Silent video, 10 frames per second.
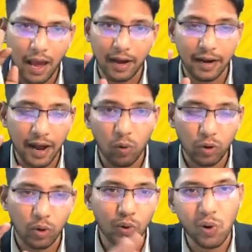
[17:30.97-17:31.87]
Any
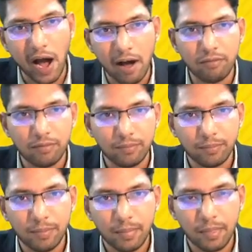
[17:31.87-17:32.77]
doubt you do have?
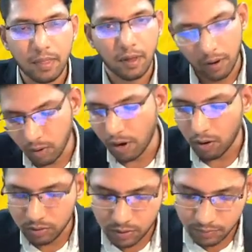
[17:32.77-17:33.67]
No
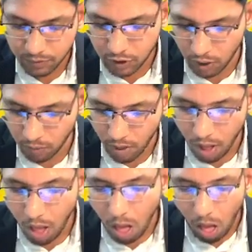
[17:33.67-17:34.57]
doubts? Chalo.
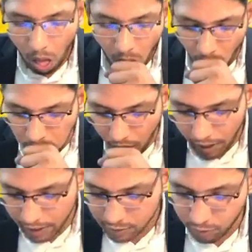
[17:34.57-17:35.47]

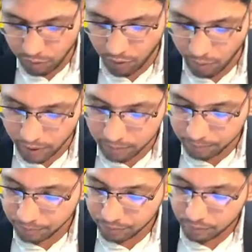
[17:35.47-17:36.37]
Let's move forward.
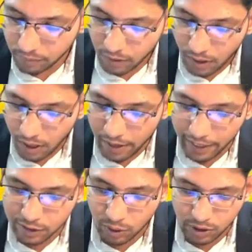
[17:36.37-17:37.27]

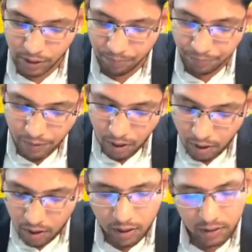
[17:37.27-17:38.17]
Next question.
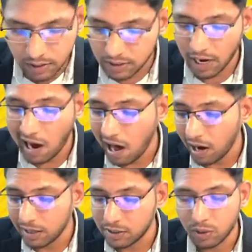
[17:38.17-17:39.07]
This is
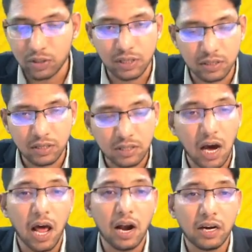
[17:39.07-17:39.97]
chala easy question sir.
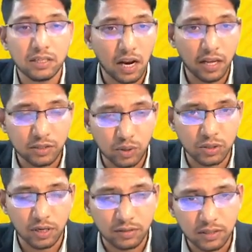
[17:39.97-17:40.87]
Chala and chala easy
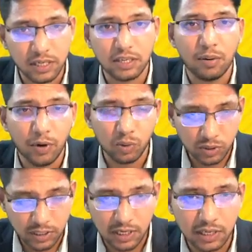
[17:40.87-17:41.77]
question. Section number
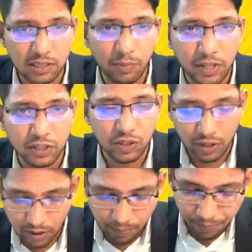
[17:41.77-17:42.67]
216 ki sambandhin
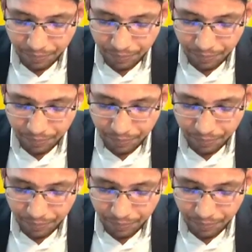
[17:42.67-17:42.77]
chindi.